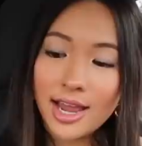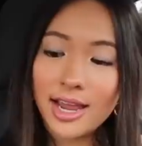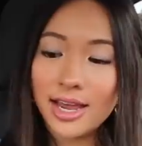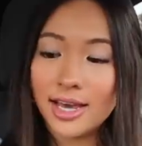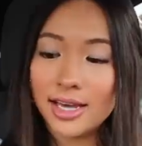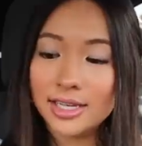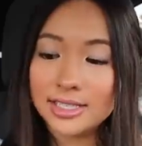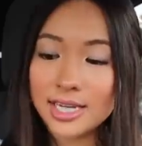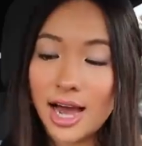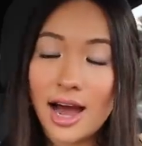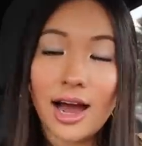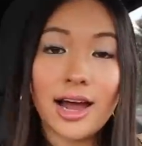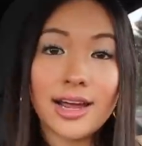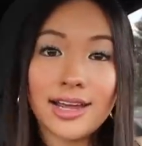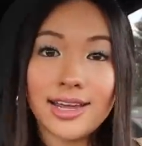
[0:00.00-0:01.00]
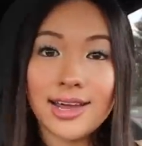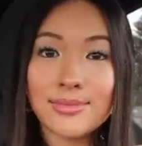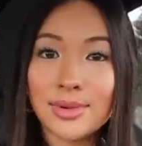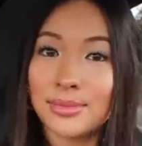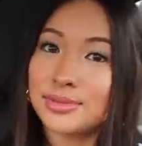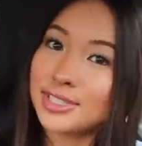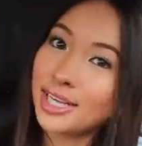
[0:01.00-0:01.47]
and I am
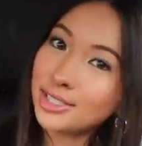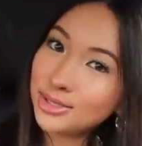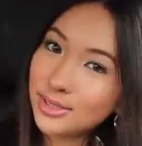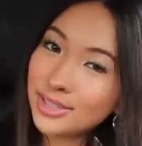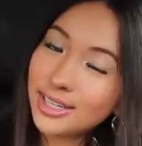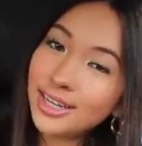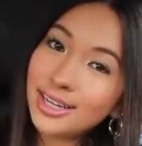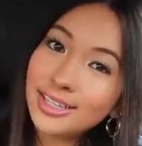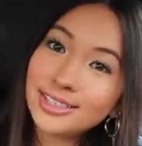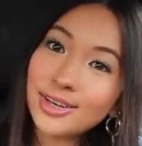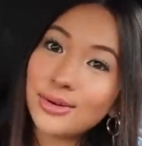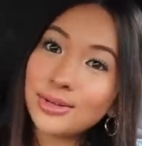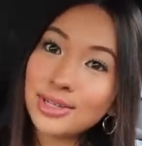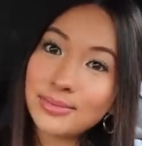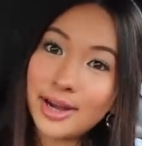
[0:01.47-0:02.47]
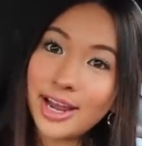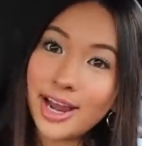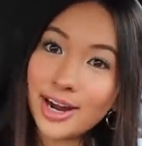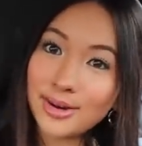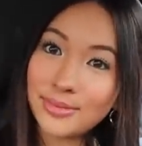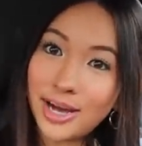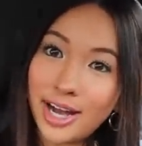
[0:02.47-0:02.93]
obsessed with it. It's holding my
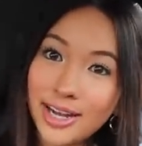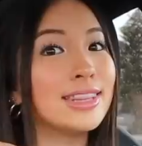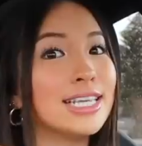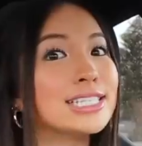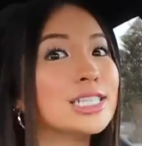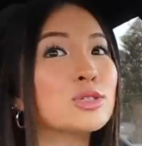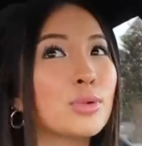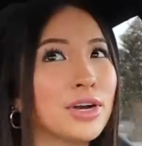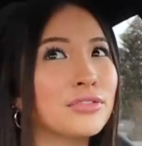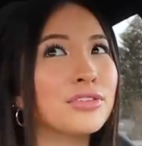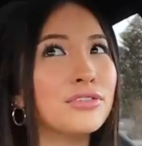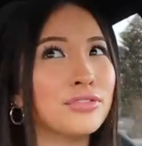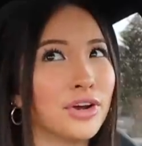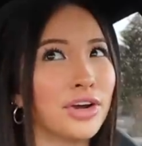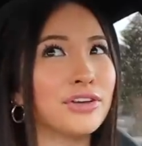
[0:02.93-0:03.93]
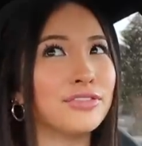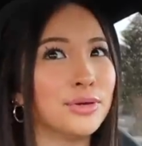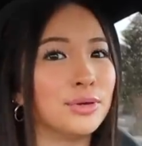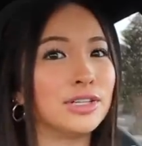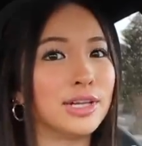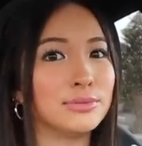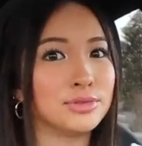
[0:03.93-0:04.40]
hair back. This is one of the very few
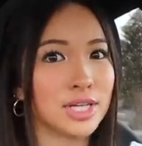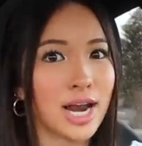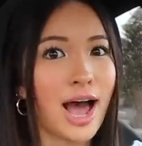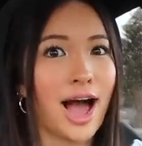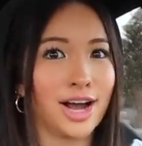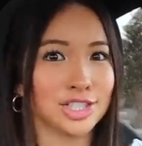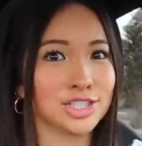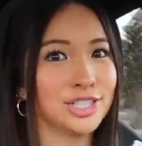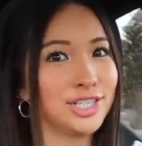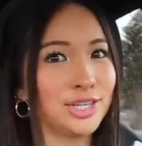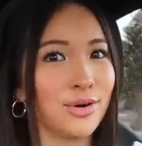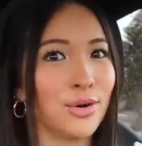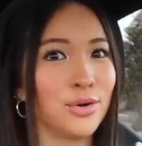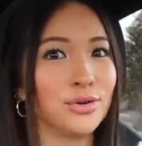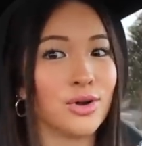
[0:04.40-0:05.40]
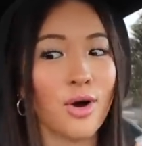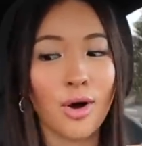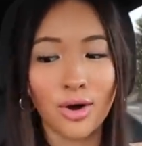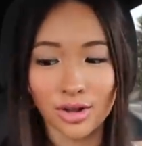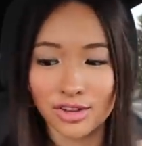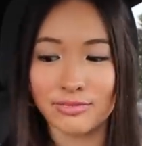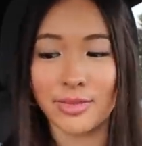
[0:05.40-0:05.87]
clips that actually can hold
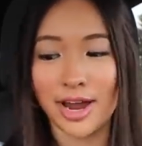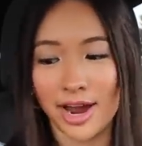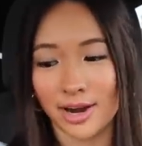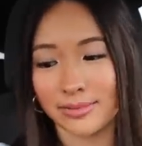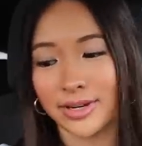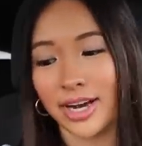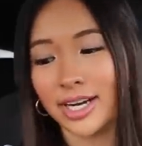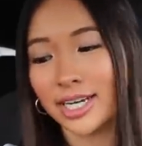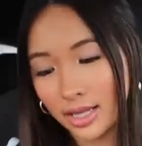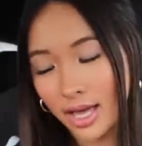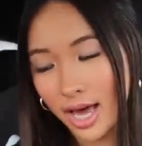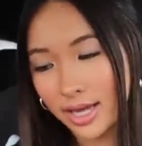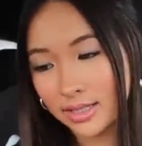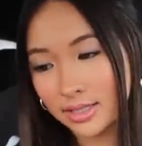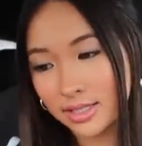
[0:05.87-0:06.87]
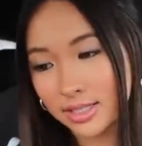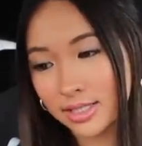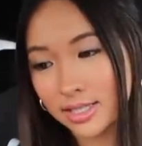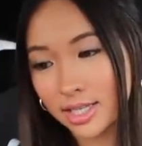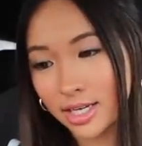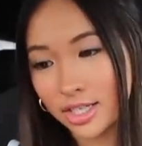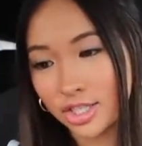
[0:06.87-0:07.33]
all of my hair back.
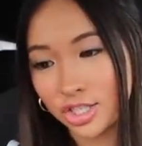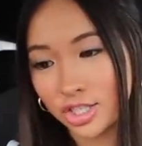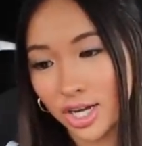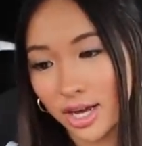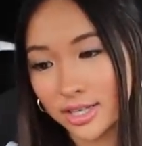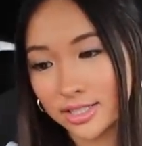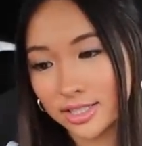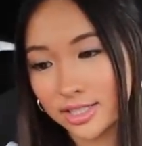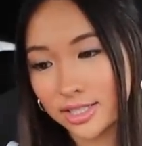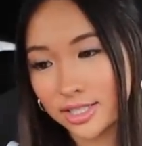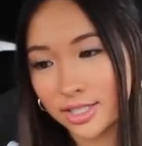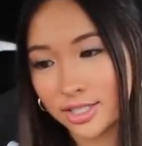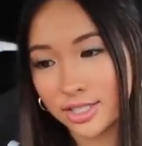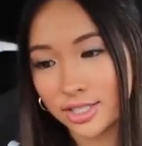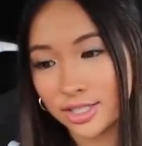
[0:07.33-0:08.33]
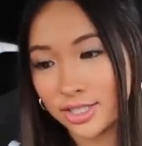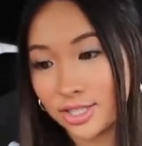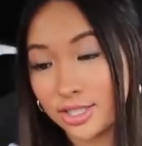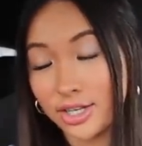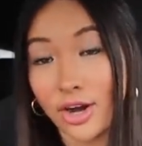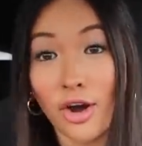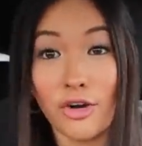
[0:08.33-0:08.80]
Let's just
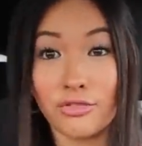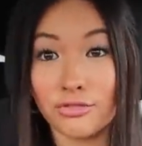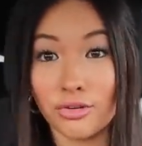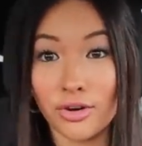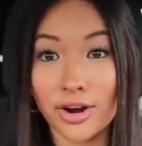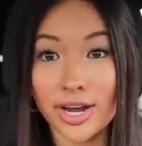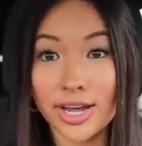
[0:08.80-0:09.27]
go for